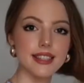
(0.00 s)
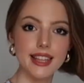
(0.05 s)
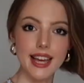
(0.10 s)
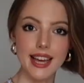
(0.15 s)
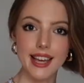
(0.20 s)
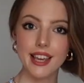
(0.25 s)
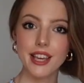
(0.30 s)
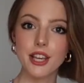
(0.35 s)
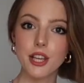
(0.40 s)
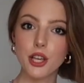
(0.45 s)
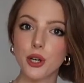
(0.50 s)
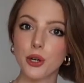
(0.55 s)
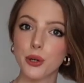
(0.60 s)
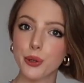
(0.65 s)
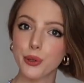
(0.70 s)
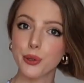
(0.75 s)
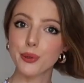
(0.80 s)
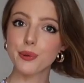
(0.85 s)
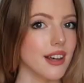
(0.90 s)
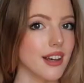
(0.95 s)
thank
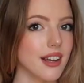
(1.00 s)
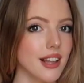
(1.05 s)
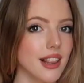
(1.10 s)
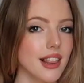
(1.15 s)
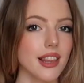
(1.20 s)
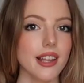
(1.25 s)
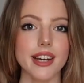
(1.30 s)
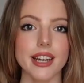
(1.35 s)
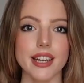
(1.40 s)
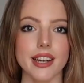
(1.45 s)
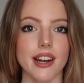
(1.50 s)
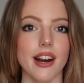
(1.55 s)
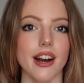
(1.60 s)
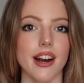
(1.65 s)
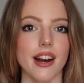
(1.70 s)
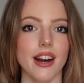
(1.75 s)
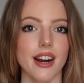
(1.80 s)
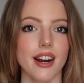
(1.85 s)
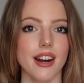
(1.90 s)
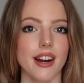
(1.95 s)
you. Look at
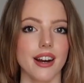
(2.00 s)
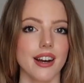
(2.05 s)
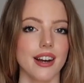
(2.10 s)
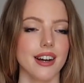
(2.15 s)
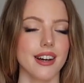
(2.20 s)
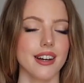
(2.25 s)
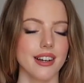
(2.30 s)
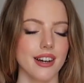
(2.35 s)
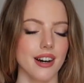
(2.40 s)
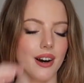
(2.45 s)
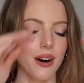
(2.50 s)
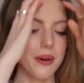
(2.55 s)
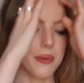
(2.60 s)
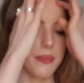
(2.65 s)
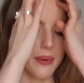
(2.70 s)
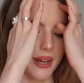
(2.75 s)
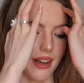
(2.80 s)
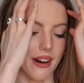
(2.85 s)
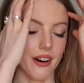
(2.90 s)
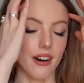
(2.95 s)
her. Oh
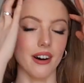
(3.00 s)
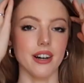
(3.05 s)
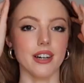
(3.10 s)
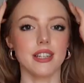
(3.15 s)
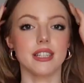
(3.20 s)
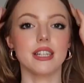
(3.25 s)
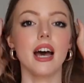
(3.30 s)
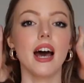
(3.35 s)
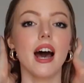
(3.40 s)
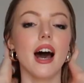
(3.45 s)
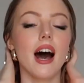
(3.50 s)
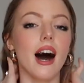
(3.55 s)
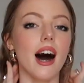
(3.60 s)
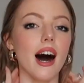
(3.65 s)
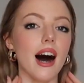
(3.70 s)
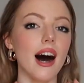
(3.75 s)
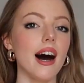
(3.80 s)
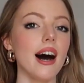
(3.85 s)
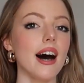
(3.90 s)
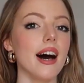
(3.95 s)
my god.
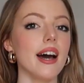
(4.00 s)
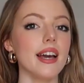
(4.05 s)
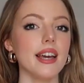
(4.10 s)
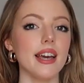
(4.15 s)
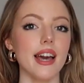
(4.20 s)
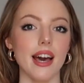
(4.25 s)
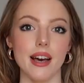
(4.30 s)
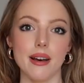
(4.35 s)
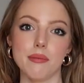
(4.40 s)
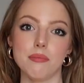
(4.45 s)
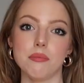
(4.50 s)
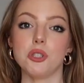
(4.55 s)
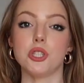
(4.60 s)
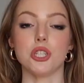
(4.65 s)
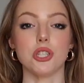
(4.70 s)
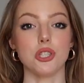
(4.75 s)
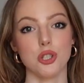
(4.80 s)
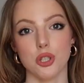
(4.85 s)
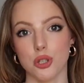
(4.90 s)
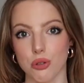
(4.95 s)
I am
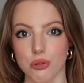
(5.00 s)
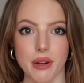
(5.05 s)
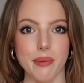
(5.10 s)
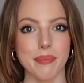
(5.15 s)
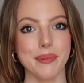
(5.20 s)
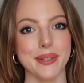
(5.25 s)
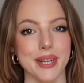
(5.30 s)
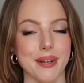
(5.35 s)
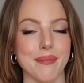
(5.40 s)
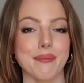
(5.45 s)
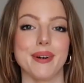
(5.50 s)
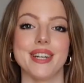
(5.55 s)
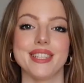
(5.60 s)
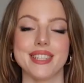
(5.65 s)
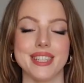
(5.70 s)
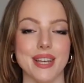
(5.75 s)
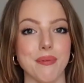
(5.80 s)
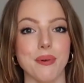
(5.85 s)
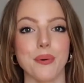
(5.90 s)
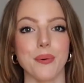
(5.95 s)
just tripling my
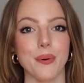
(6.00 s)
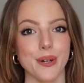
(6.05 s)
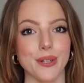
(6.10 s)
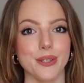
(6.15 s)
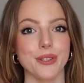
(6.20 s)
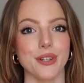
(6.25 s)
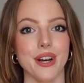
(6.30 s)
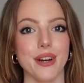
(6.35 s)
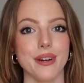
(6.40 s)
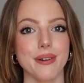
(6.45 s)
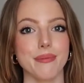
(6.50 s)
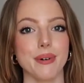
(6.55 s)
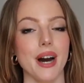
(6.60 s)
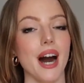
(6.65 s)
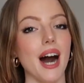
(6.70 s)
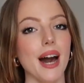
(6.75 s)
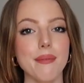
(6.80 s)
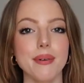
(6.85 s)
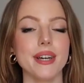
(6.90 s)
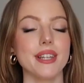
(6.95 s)
summer wardrobe.
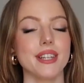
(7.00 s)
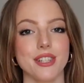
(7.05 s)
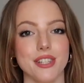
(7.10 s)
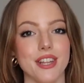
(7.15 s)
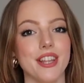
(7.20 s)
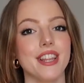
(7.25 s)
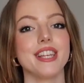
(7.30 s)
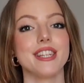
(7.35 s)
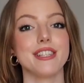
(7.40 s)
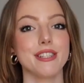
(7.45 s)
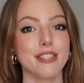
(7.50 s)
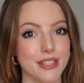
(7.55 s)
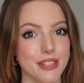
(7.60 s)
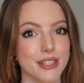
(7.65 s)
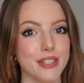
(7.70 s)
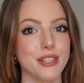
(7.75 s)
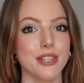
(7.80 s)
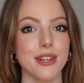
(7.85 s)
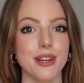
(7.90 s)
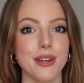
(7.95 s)
I'm gonna do this
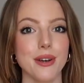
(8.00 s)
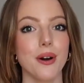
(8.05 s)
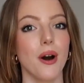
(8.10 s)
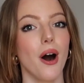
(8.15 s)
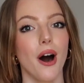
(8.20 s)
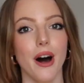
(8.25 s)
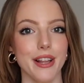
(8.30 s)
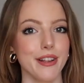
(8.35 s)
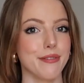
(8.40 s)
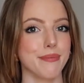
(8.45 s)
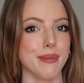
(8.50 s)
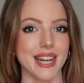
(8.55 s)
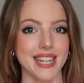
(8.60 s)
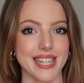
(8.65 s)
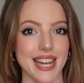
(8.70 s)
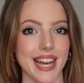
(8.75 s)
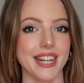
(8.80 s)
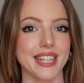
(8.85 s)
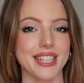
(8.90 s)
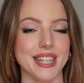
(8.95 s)
to all of my
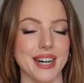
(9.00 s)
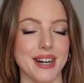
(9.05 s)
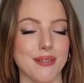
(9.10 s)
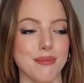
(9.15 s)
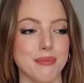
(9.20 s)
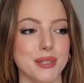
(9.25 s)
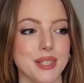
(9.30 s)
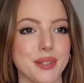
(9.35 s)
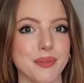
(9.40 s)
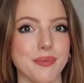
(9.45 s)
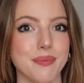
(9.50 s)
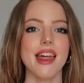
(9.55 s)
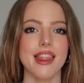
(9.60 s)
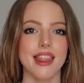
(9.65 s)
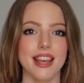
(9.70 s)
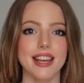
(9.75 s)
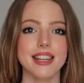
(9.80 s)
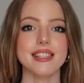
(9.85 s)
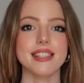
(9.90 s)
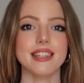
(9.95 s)
tank tops.
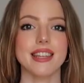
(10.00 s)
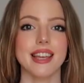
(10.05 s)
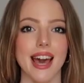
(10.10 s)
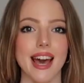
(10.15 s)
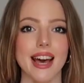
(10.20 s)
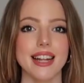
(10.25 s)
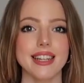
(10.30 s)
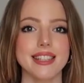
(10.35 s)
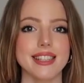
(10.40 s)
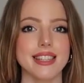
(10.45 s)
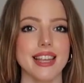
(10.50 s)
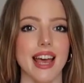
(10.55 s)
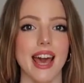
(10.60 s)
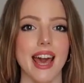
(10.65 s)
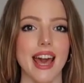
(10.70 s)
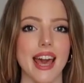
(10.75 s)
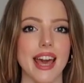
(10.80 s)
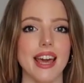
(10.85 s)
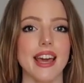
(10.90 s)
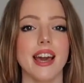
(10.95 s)
This gets
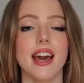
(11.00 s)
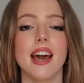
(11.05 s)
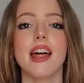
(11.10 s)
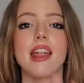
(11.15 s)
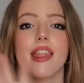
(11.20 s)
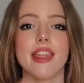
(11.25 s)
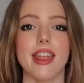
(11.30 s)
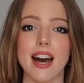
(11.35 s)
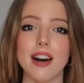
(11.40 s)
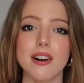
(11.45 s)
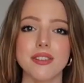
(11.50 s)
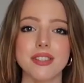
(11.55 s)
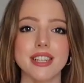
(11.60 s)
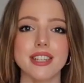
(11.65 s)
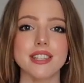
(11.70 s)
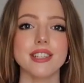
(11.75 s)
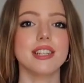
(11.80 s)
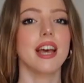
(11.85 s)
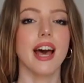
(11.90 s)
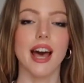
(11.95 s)
a
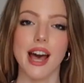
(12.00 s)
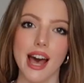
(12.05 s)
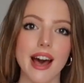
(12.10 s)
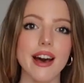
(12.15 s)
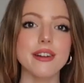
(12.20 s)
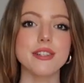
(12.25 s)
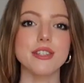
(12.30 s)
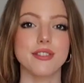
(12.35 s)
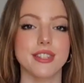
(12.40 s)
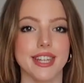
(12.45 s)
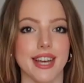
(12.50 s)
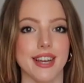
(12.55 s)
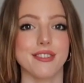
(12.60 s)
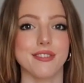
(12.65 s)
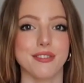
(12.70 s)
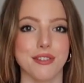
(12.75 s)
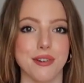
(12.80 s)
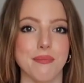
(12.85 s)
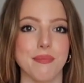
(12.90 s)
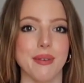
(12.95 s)
1000 out of 10
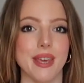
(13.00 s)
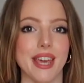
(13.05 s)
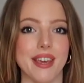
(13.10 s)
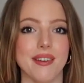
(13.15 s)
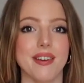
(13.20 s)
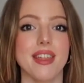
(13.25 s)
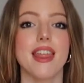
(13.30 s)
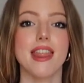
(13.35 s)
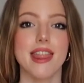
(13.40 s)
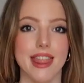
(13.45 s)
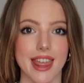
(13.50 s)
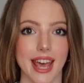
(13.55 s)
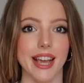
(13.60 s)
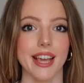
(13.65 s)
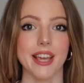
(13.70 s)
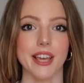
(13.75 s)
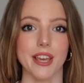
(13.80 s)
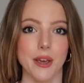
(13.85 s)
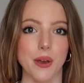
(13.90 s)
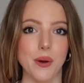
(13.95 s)
from me.
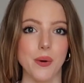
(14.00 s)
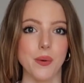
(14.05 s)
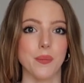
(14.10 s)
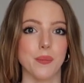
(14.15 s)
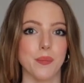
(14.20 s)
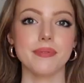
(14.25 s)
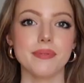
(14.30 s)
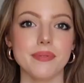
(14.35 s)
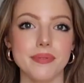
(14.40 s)
Thank you.